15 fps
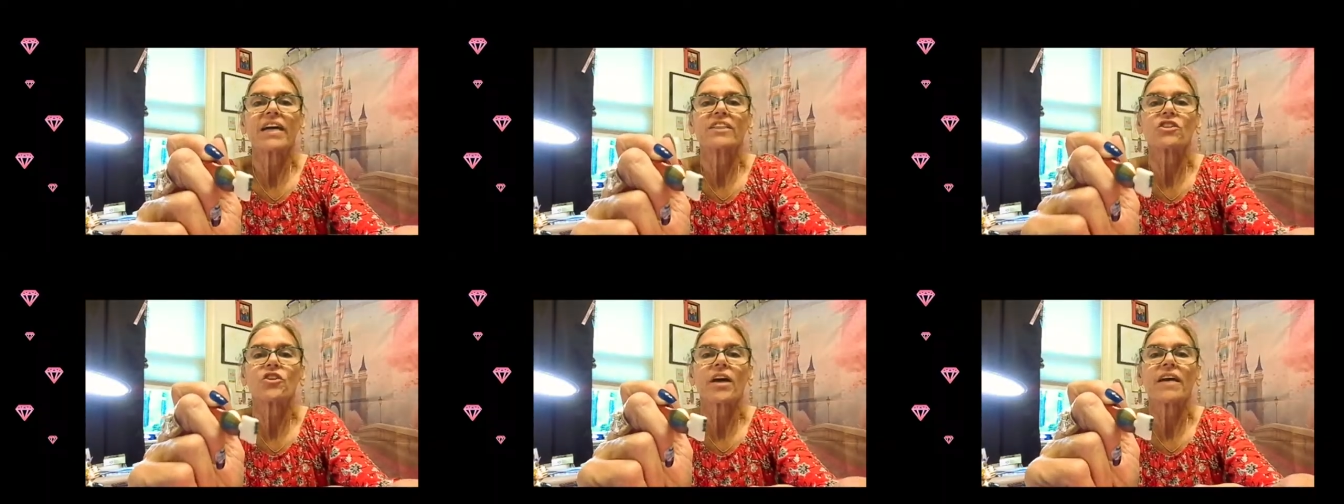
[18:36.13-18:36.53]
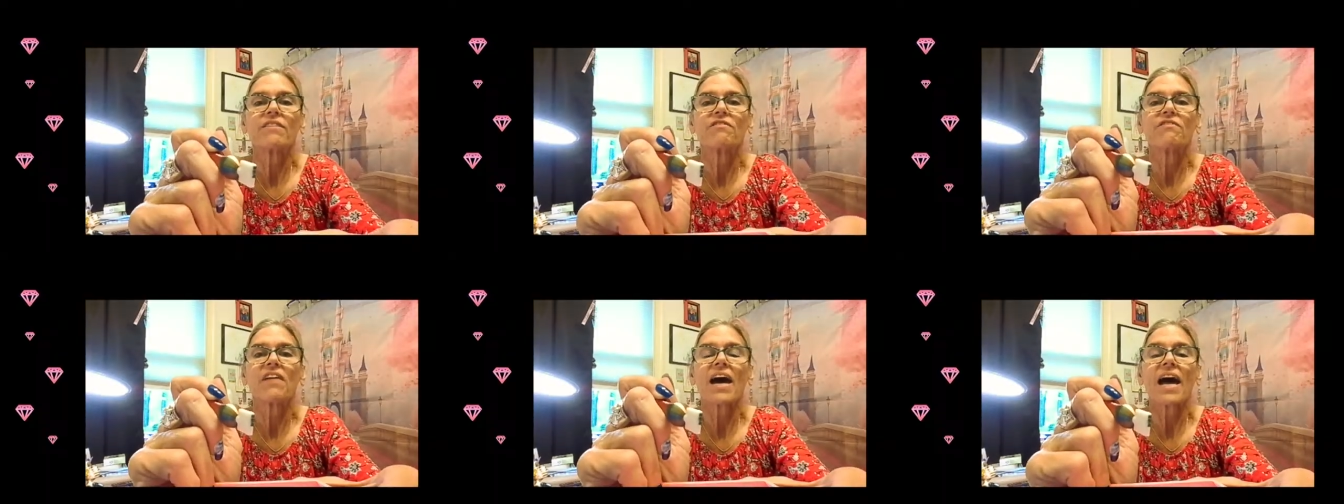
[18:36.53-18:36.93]
I
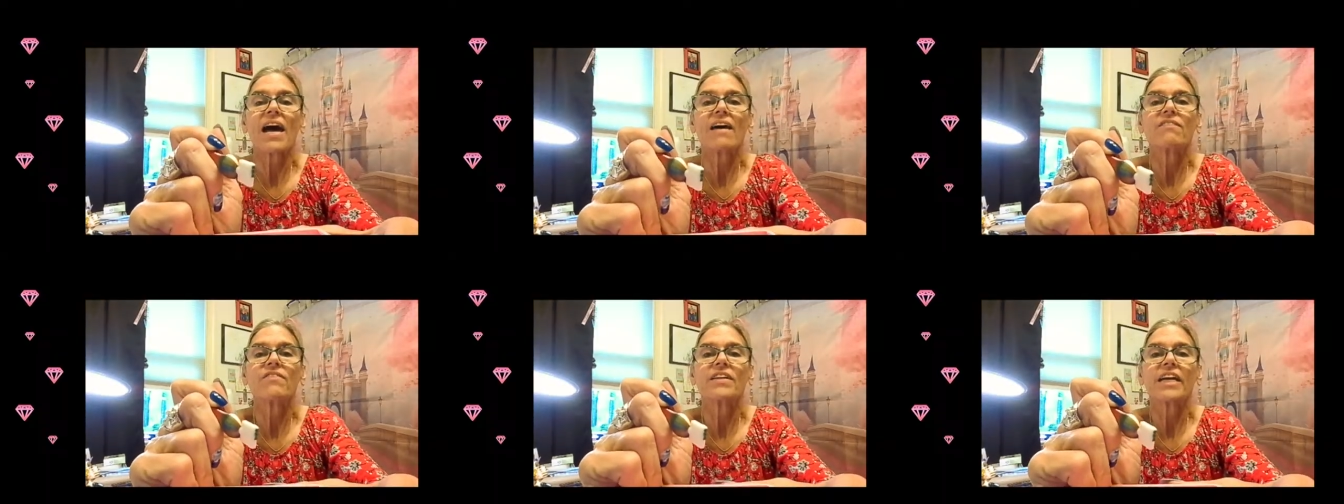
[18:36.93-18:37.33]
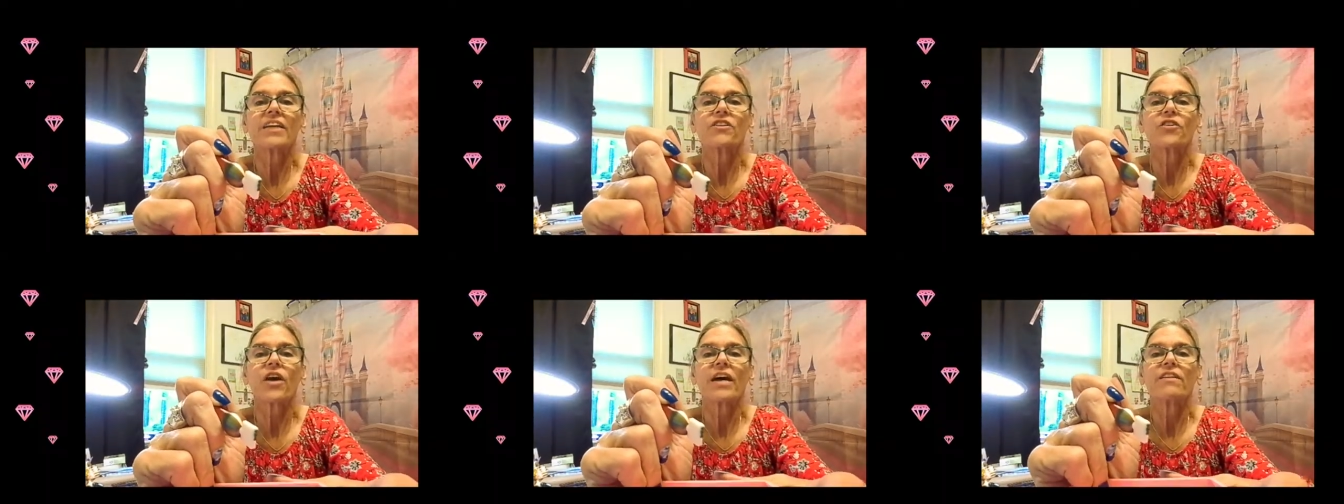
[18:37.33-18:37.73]
tried 5 and I
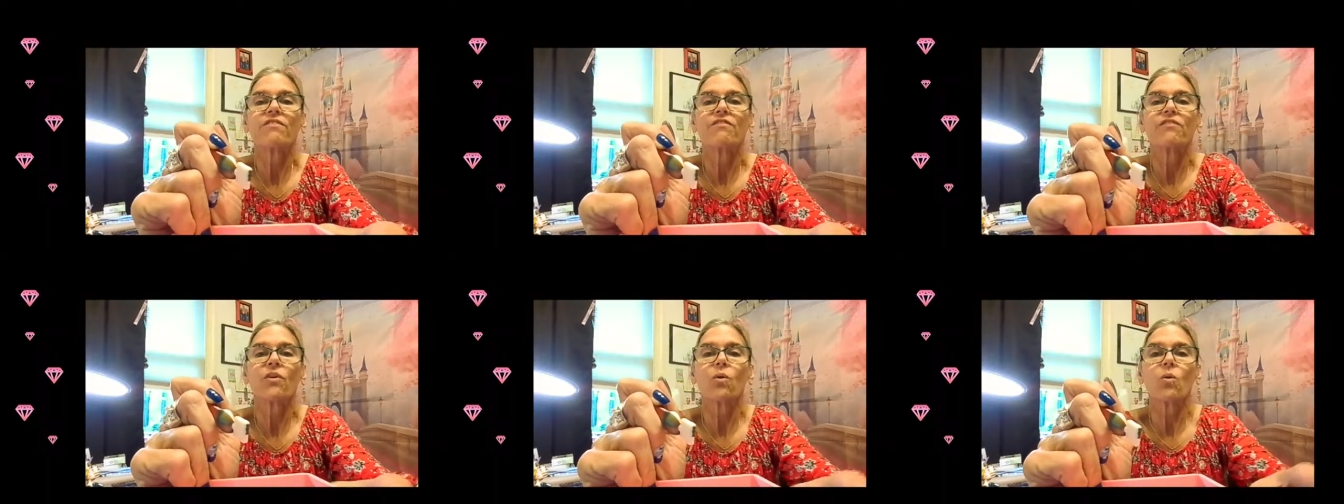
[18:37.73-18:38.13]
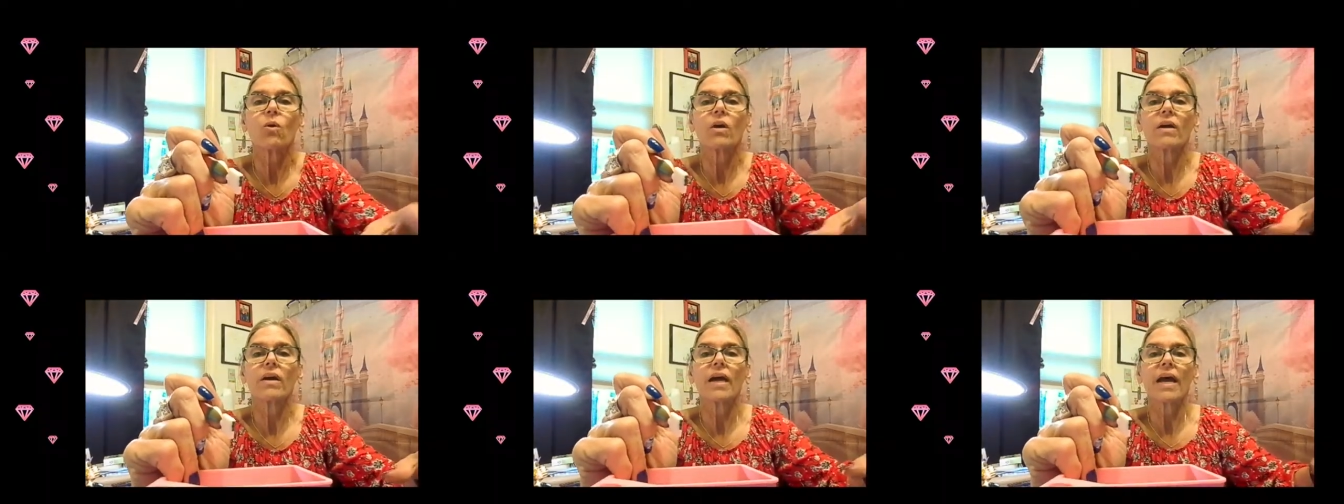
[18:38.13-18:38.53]
tried
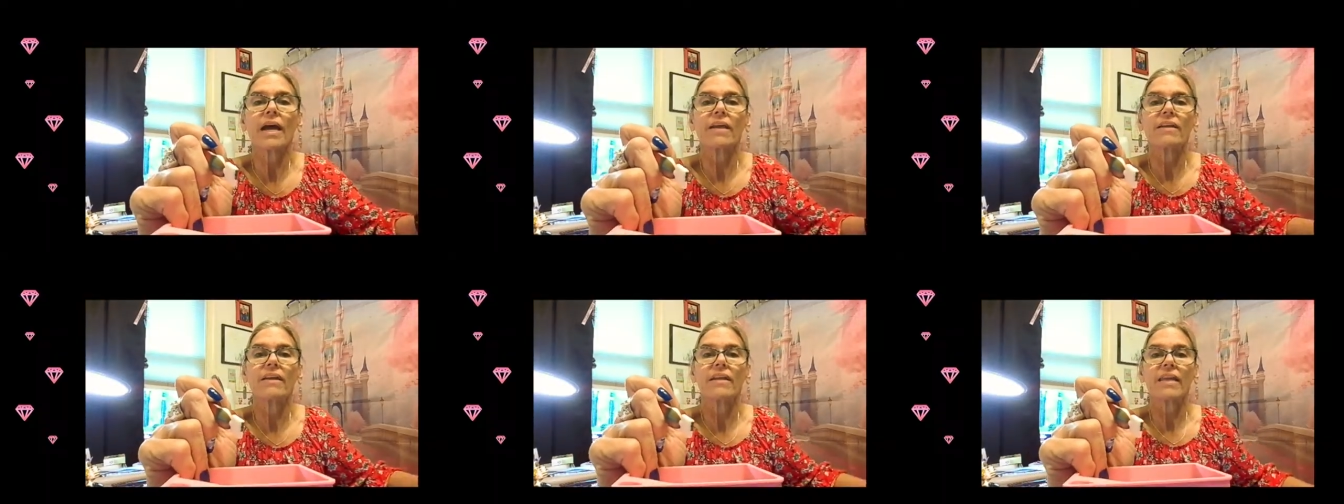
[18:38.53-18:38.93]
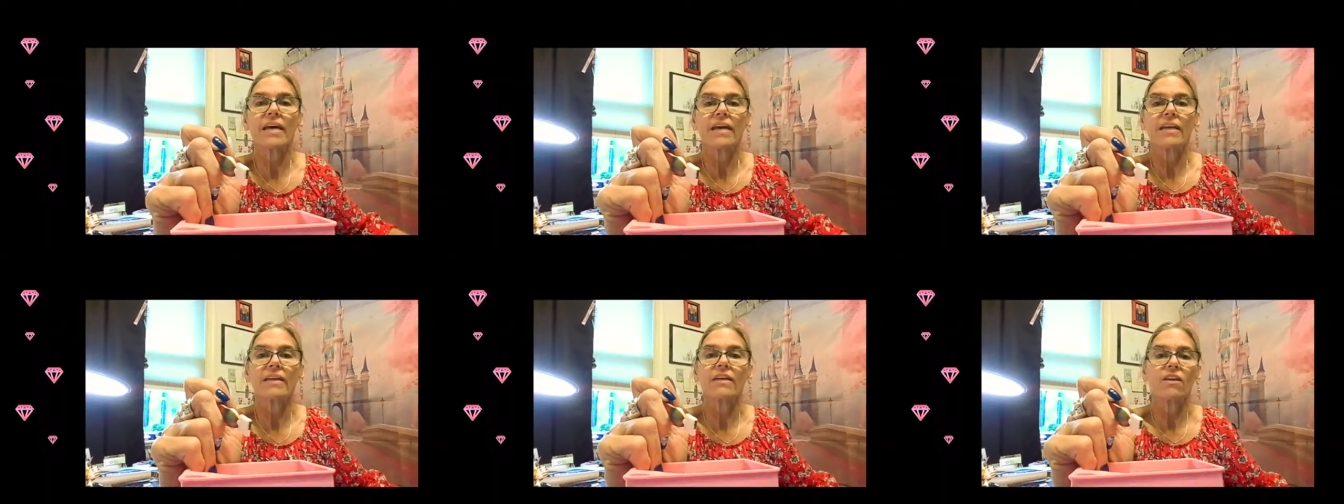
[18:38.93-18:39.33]
4 and
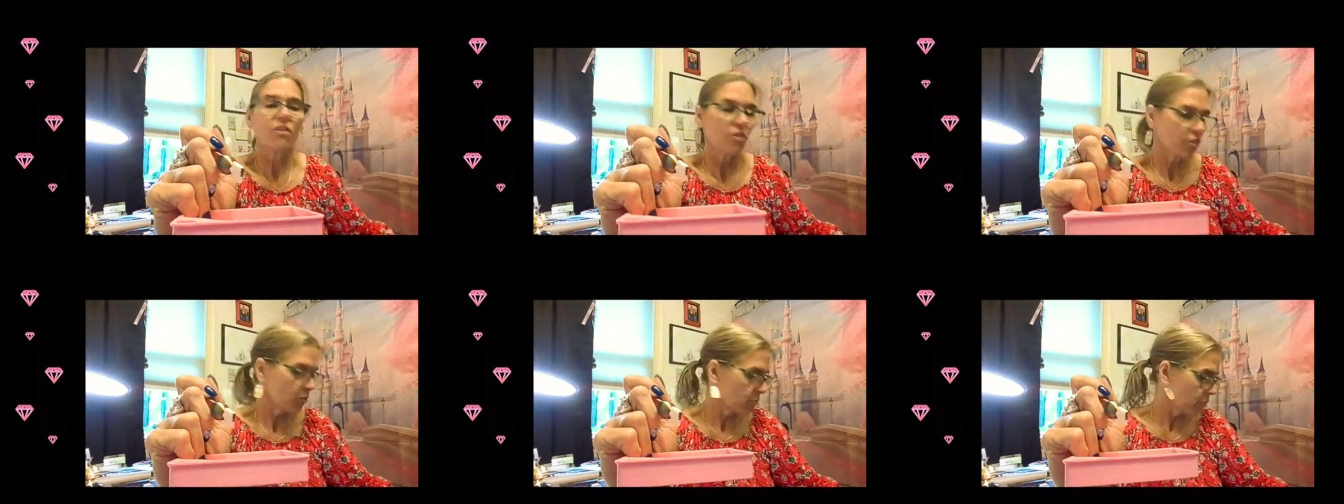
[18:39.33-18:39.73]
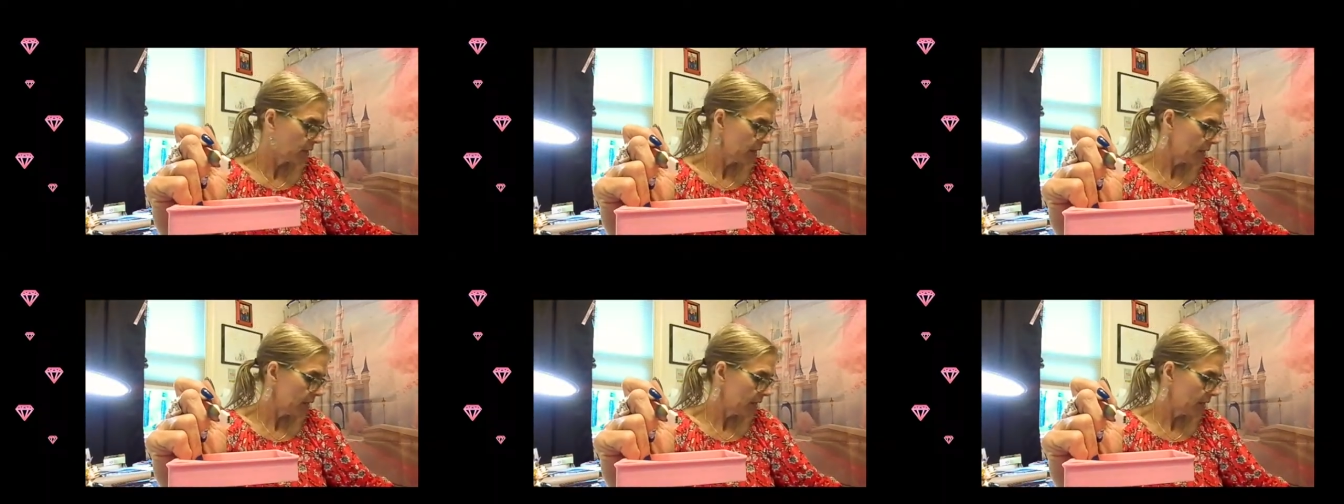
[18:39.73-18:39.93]
then 3.